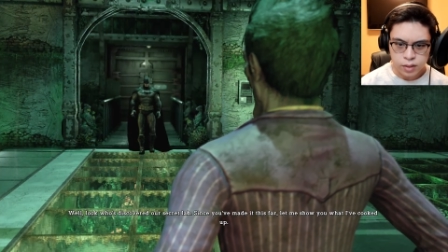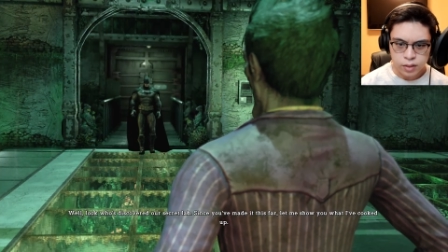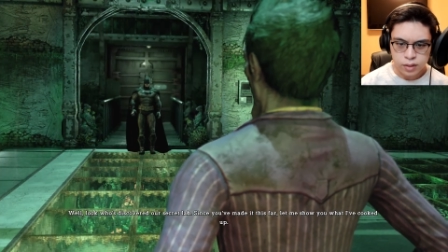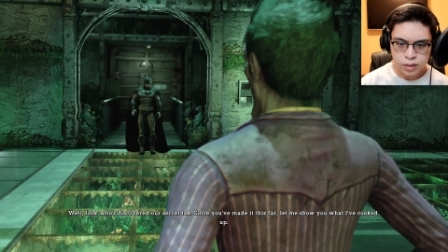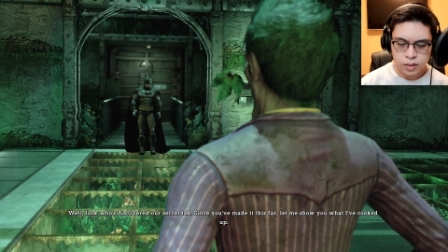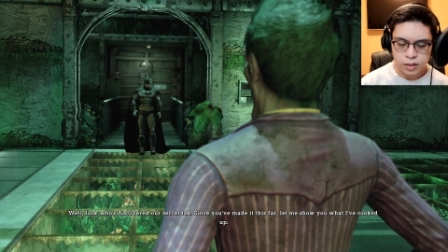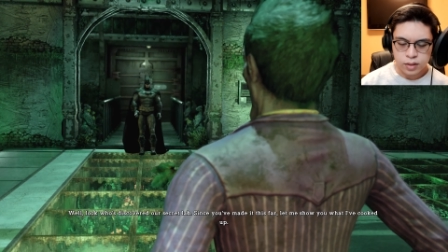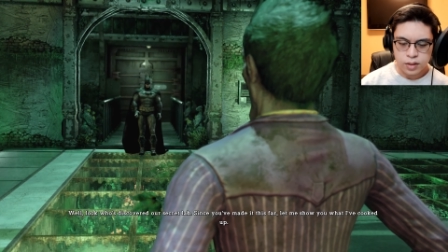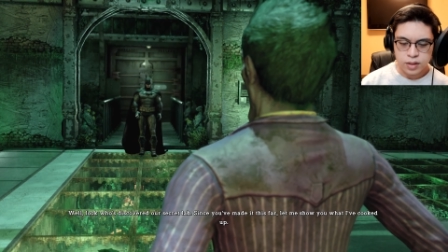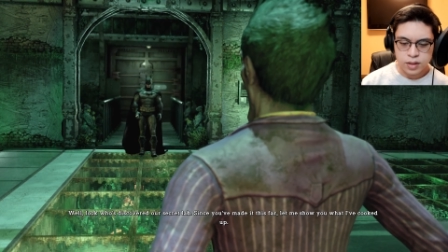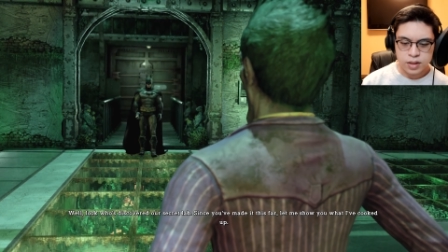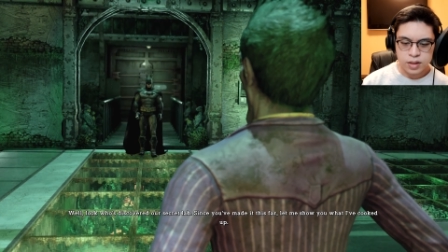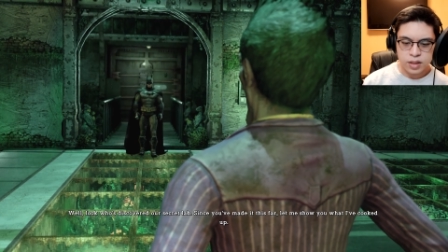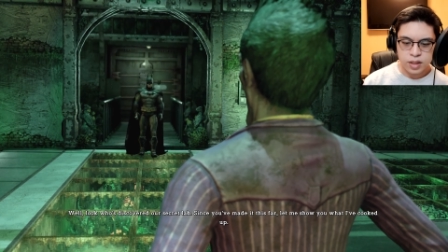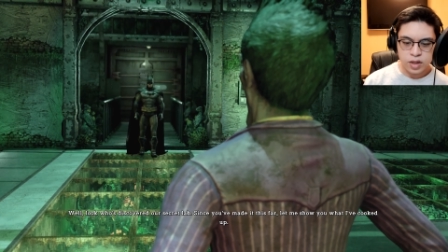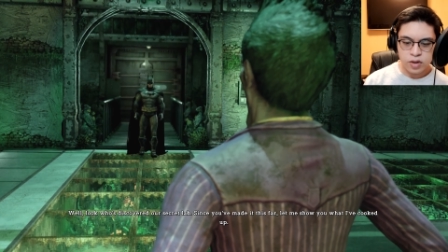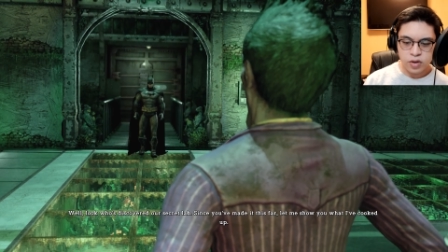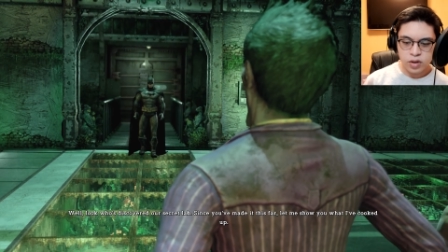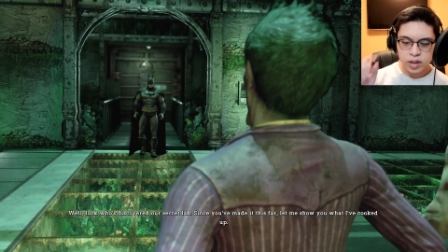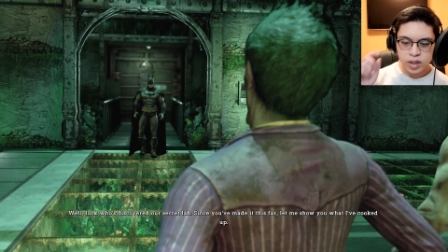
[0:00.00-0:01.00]
our secret lab.
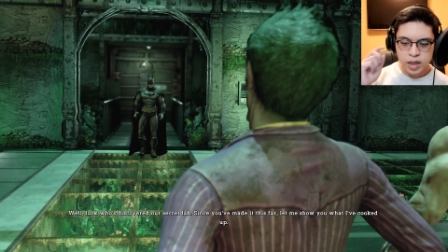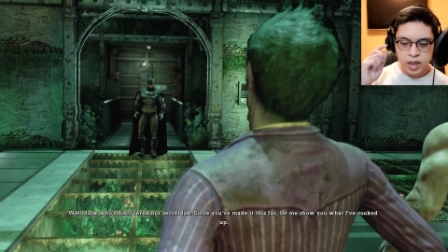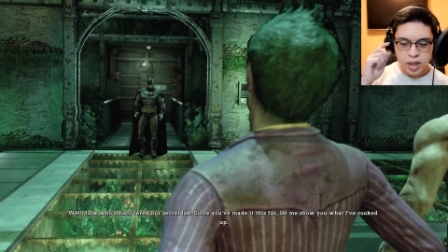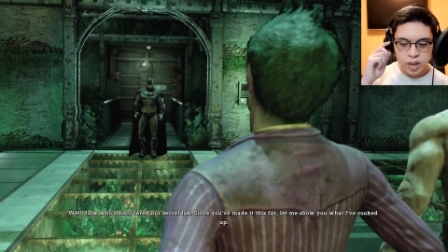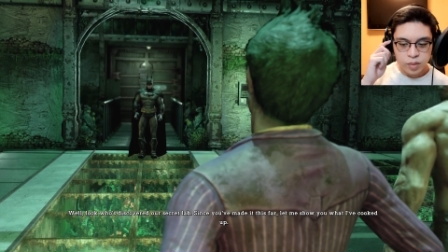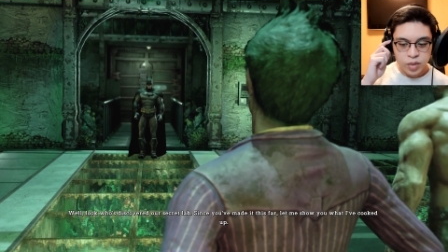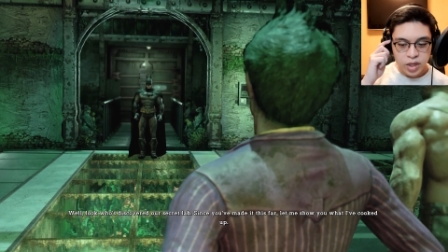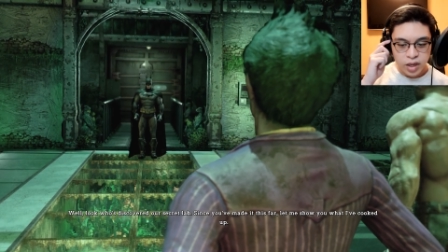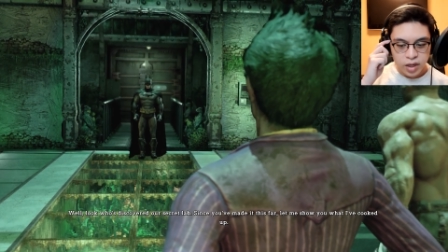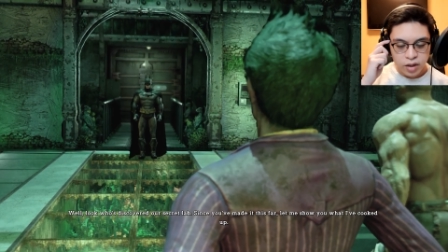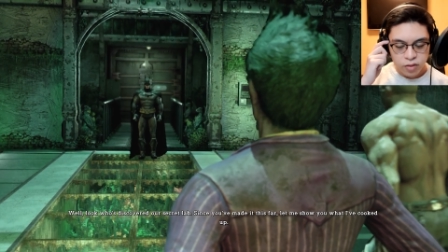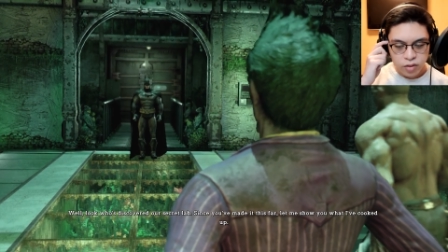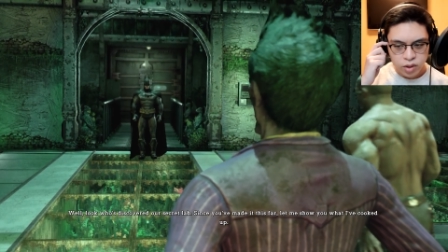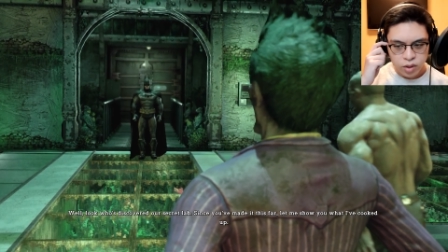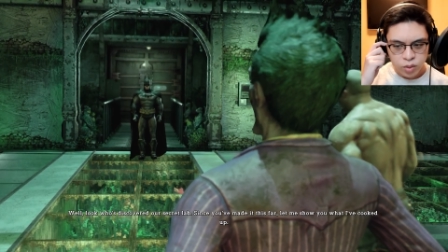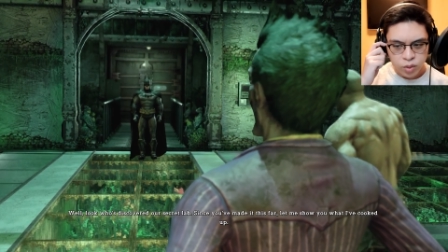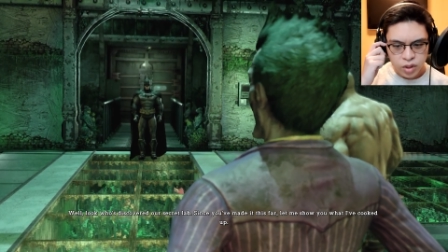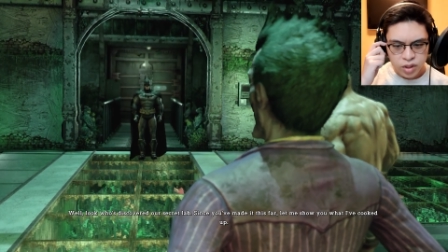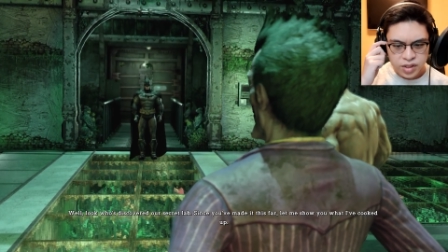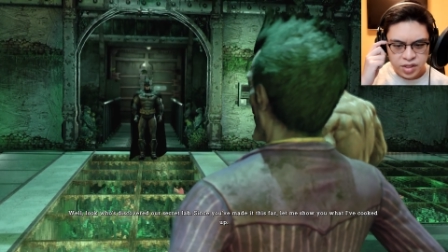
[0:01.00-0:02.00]
Secret lab. Yeah, it really